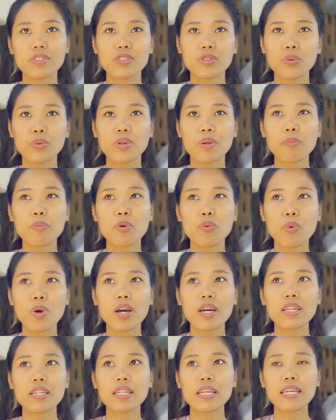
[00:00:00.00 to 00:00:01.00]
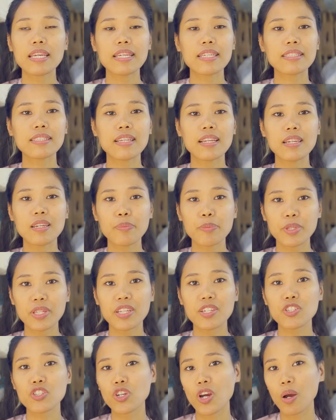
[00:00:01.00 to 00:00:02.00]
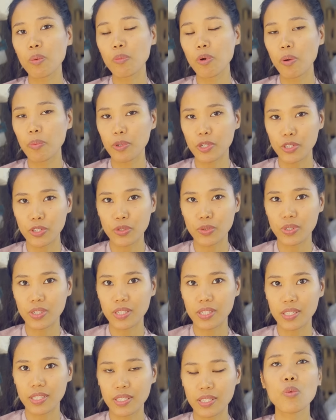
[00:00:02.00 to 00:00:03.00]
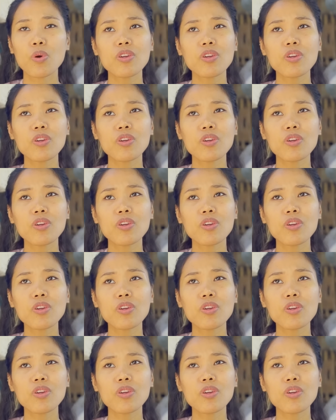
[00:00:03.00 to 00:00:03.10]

So number one is limited job opportunities.